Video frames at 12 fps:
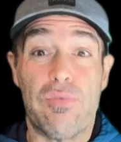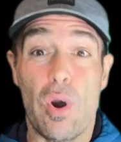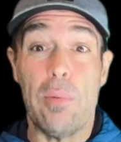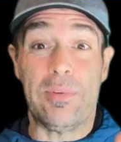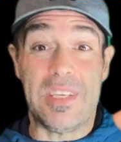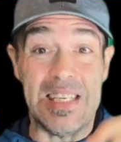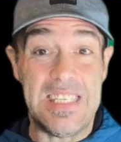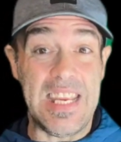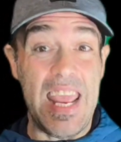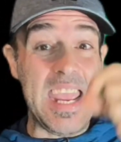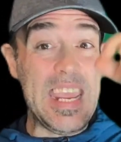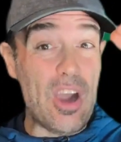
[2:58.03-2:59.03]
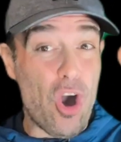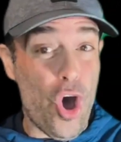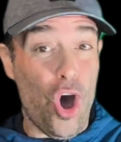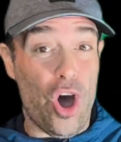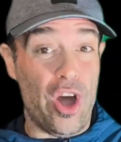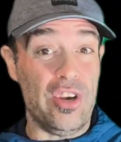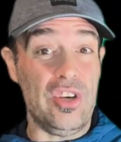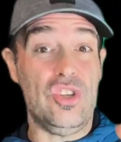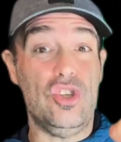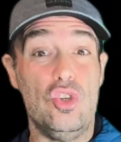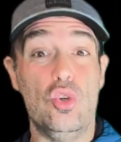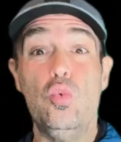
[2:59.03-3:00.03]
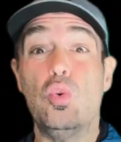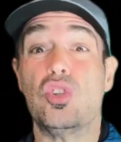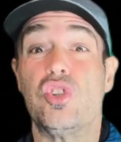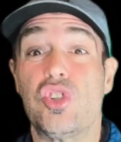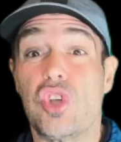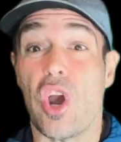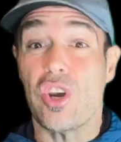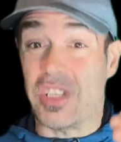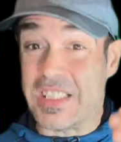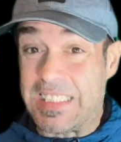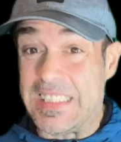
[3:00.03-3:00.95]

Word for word: From today on, you will start to